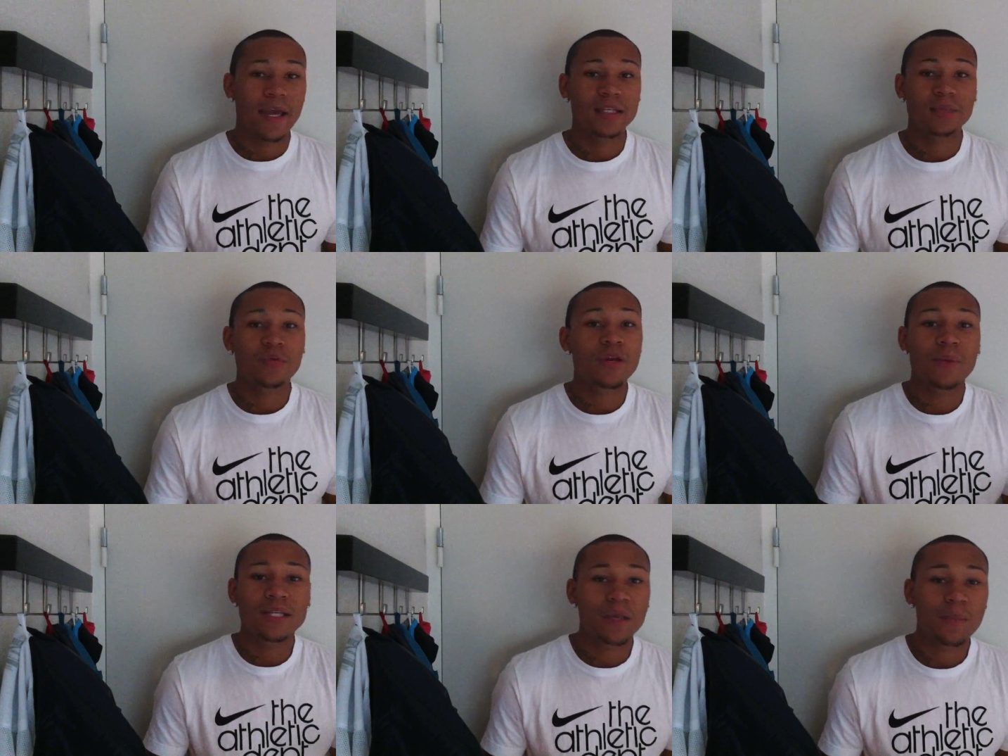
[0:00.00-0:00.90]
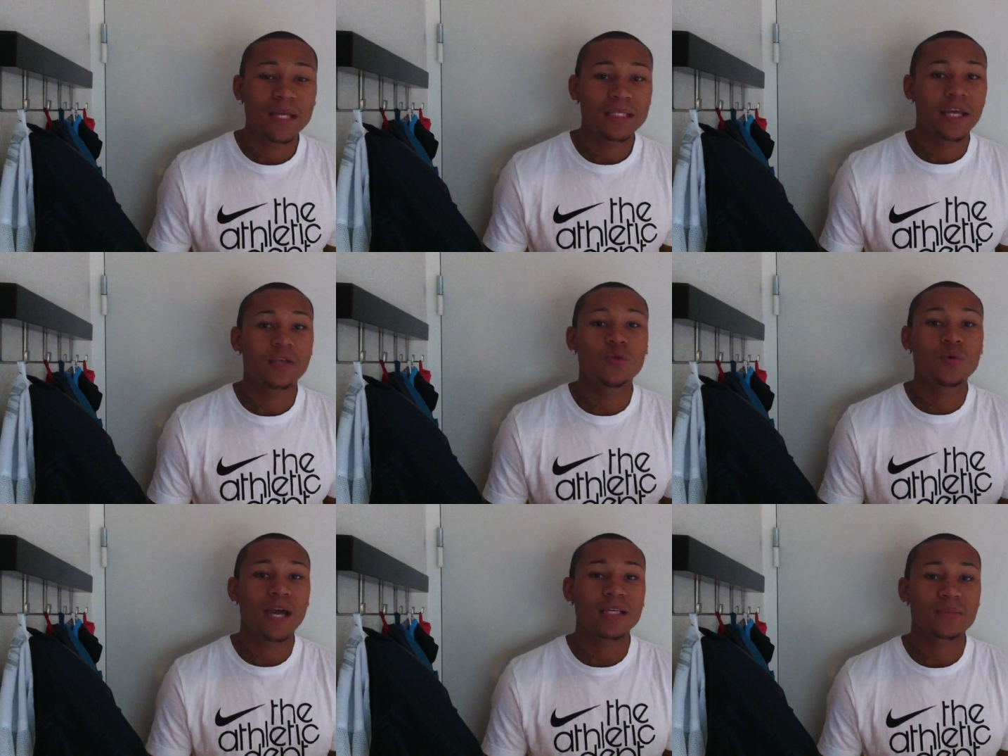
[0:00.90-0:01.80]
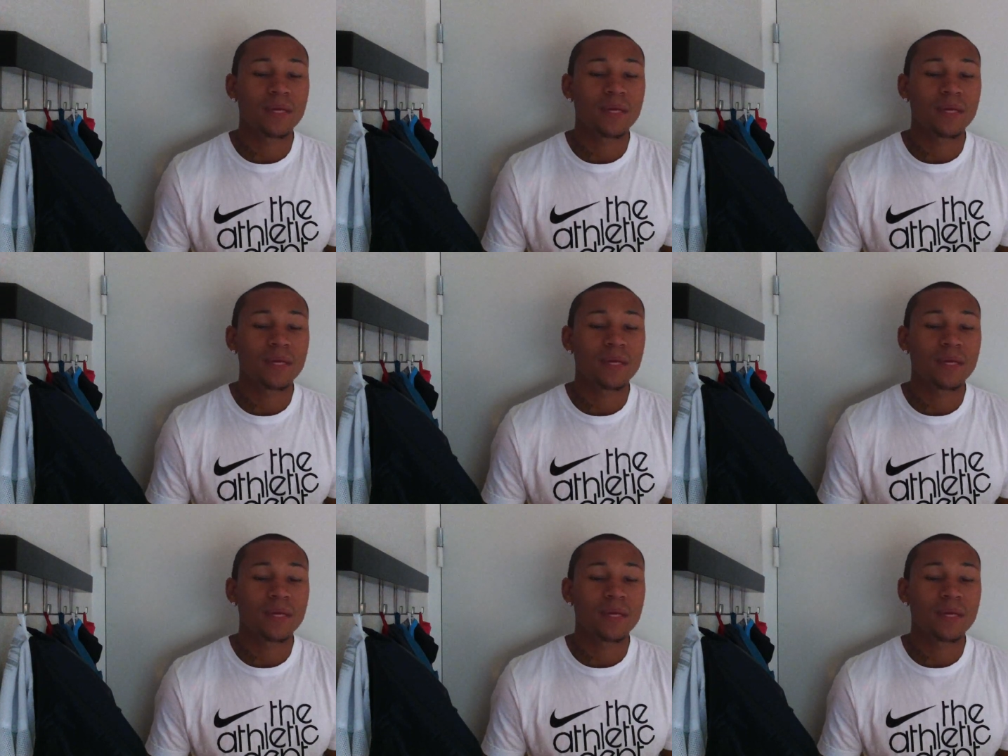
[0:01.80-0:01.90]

And it's pretty much amazing. And you guys